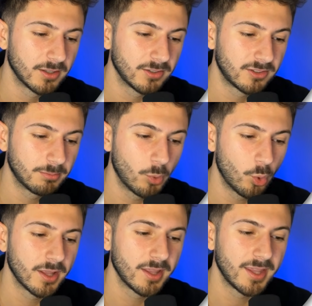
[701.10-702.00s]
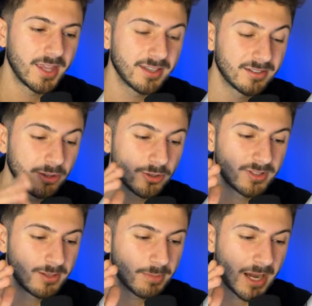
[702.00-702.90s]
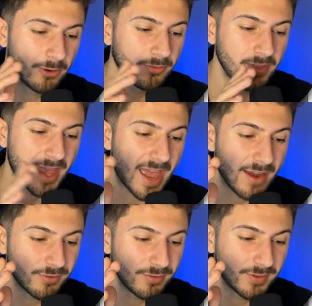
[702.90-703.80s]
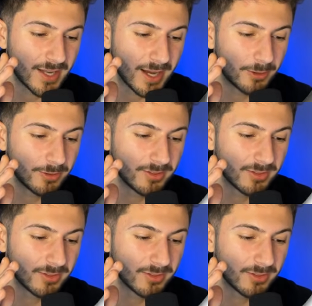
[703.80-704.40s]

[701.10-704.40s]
small is £13. Everything else